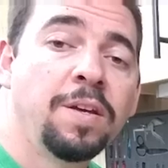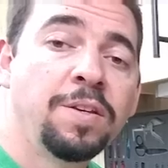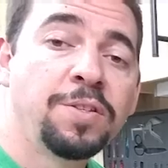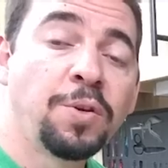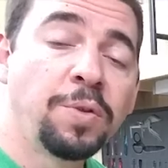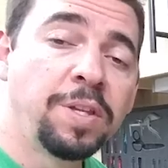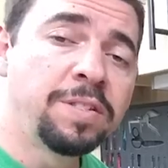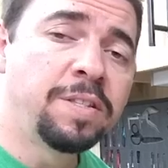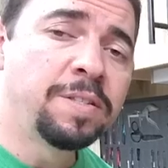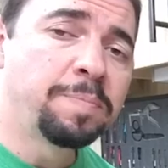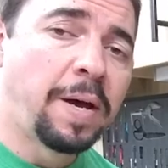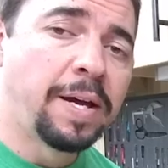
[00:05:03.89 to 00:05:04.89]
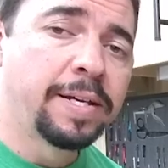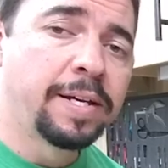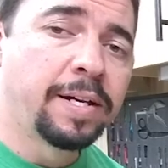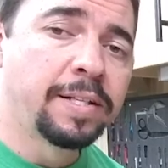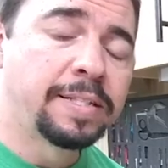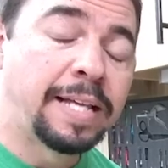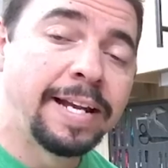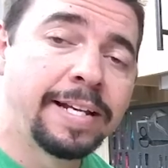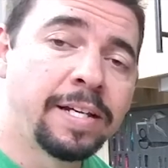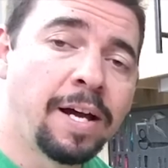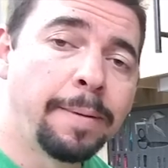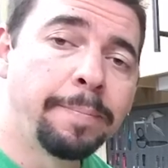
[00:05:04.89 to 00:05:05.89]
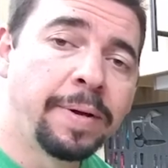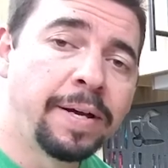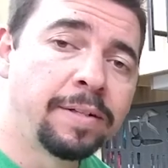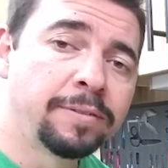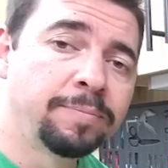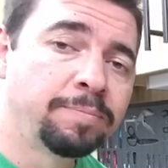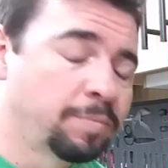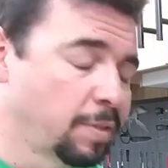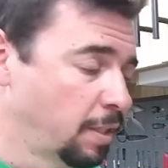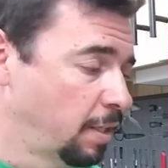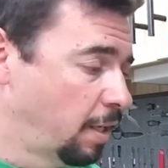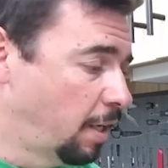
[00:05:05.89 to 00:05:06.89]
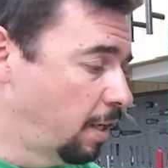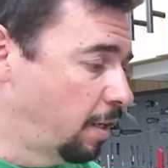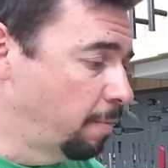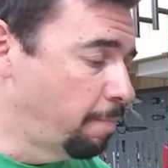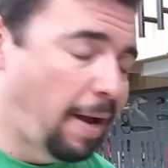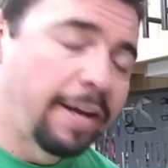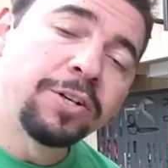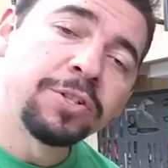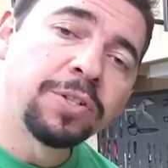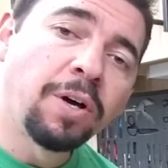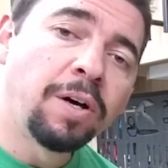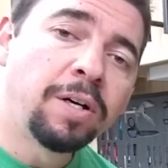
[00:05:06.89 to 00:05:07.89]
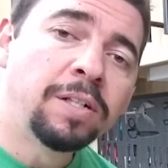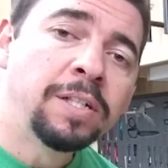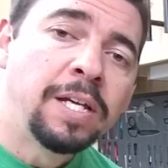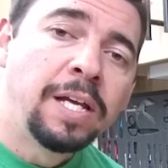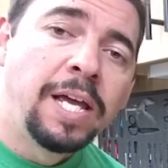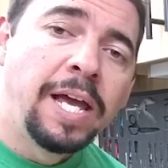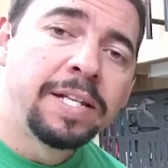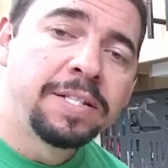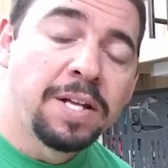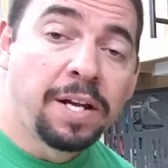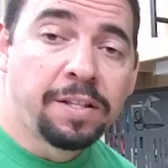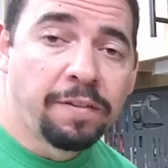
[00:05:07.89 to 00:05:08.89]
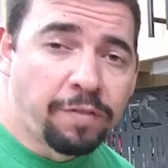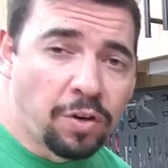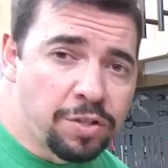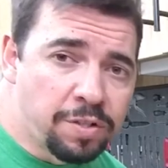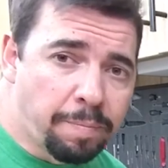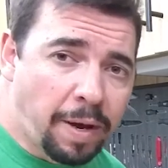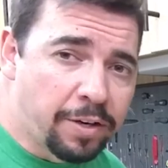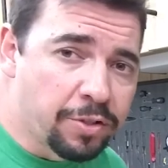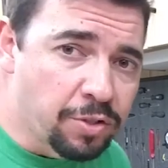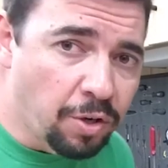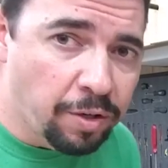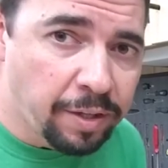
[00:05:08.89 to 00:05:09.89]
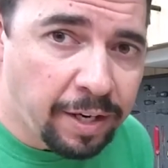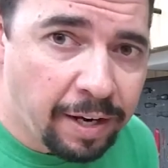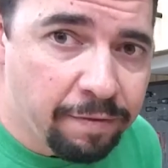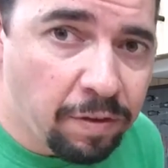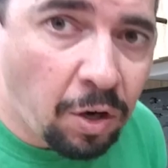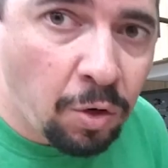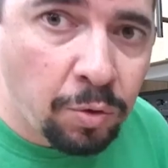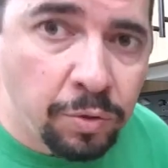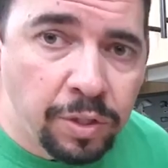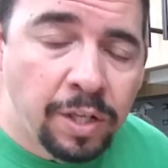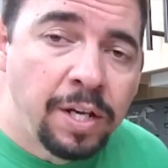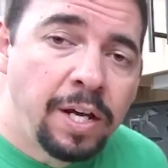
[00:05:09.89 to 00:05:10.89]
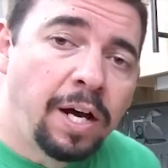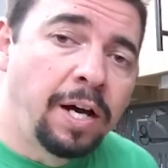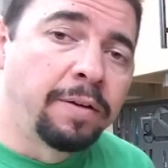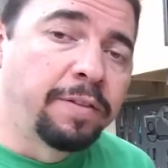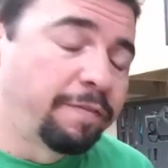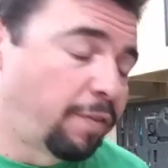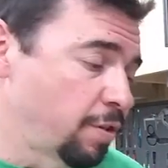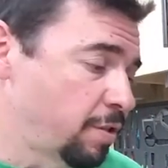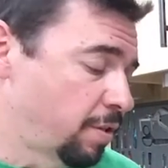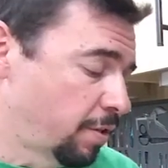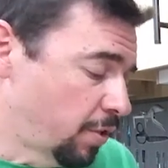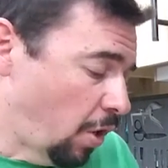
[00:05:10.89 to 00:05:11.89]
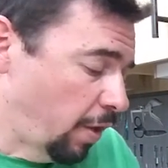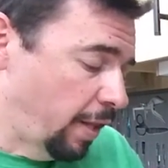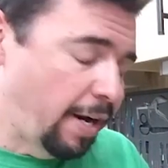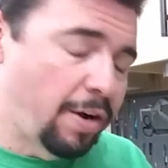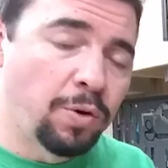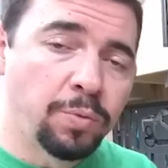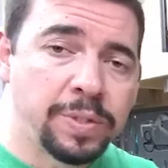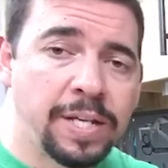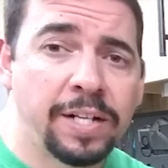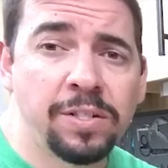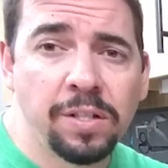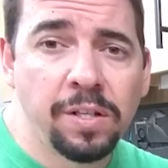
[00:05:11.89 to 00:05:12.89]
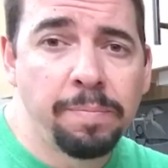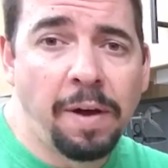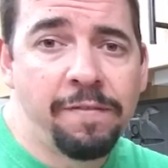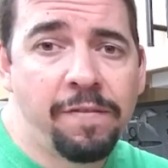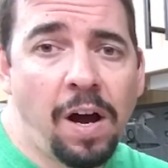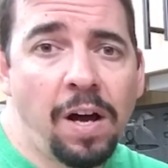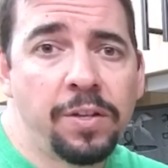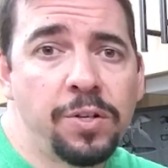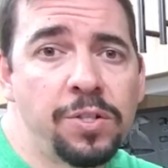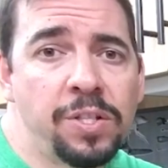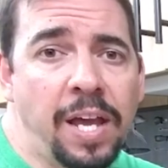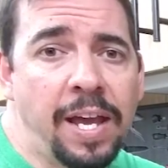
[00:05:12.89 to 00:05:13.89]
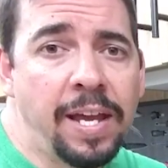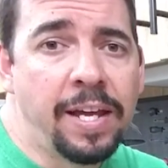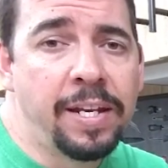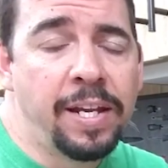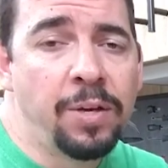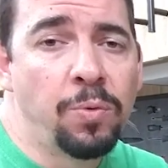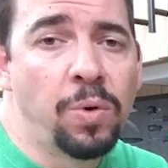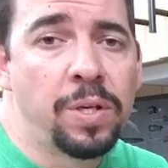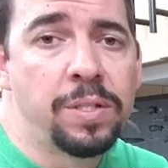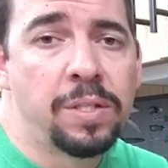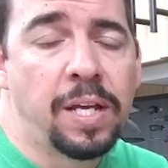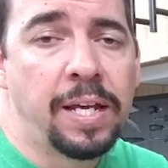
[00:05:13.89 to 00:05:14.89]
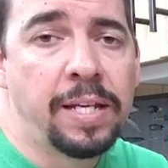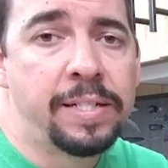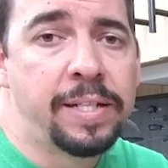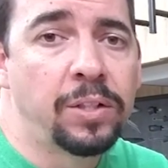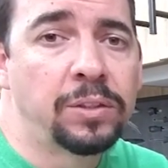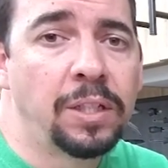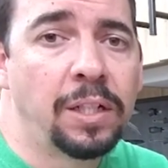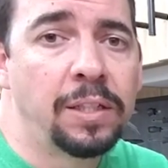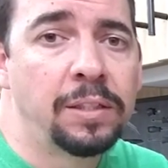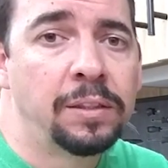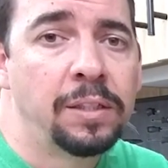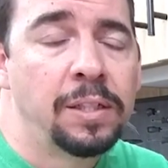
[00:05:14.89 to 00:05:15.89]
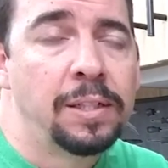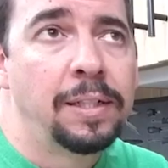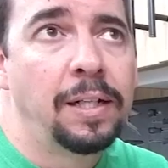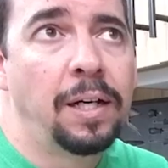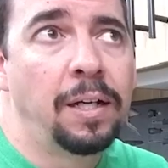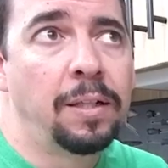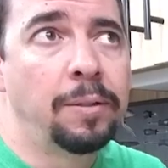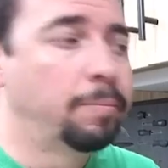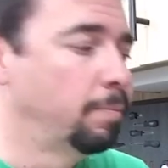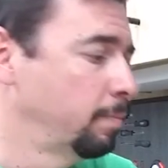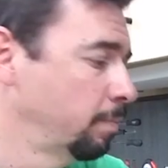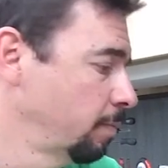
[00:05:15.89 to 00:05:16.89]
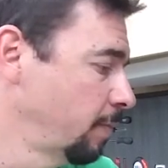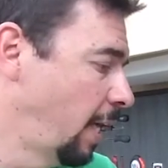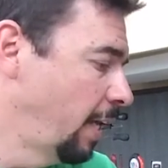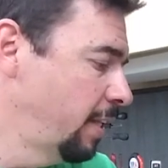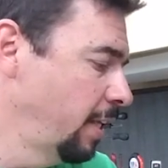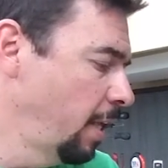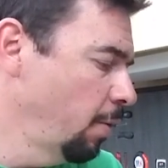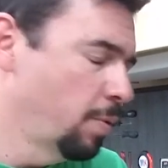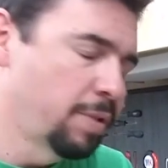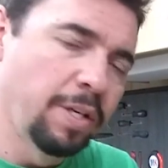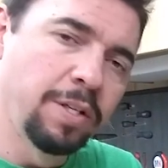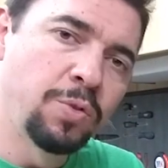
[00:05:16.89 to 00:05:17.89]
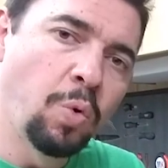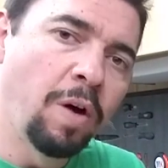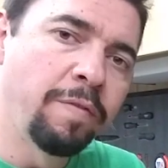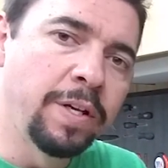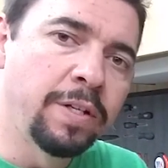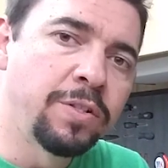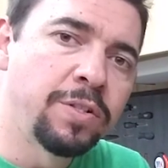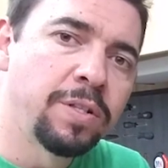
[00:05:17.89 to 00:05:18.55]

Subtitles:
So this is my sliding compound miter saw. It's not the first miter saw that I've owned. The first saw that I owned was actually my father's, and it was a Delta, I think it was a 12-inch